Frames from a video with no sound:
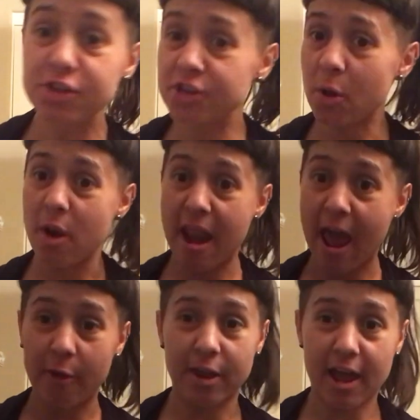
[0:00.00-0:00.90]
So
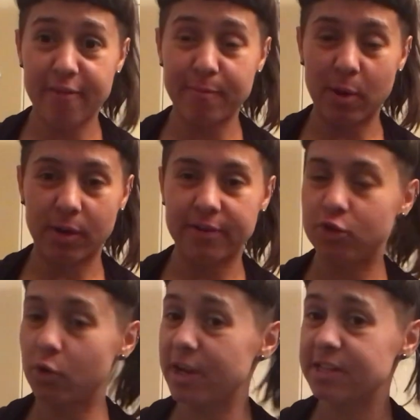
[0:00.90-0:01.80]
now that I have my reed of
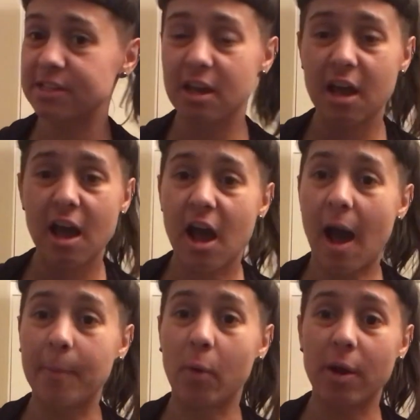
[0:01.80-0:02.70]
choice,
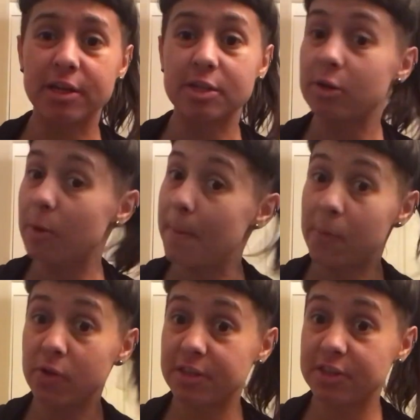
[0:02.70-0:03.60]
I'm going to
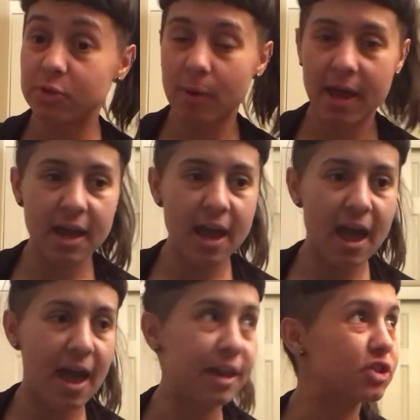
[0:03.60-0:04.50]
put this away
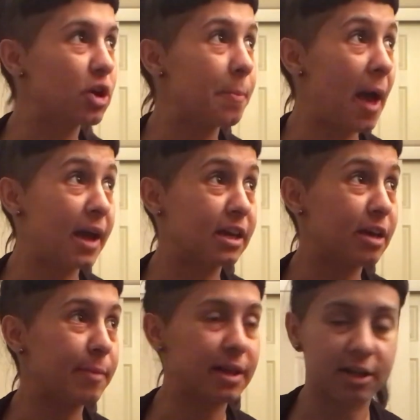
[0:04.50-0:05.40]
and start
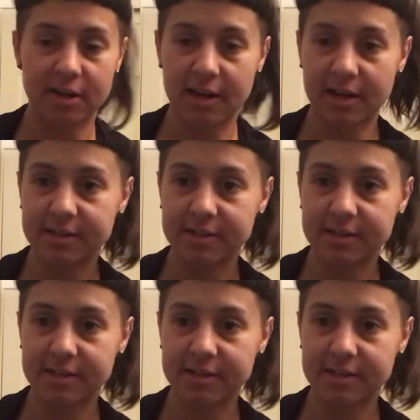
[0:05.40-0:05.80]
packing up my clarinet